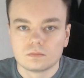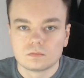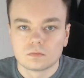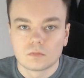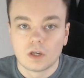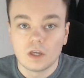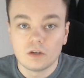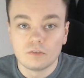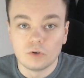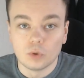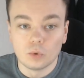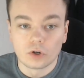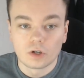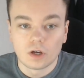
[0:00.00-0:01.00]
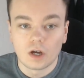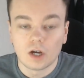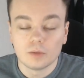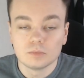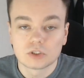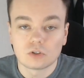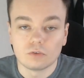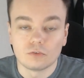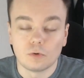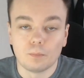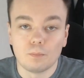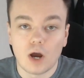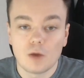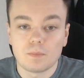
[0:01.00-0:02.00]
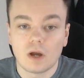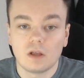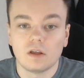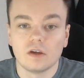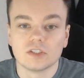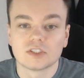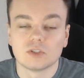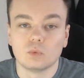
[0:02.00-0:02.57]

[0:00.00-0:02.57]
Hey everyone, I'm Scott from Myelitis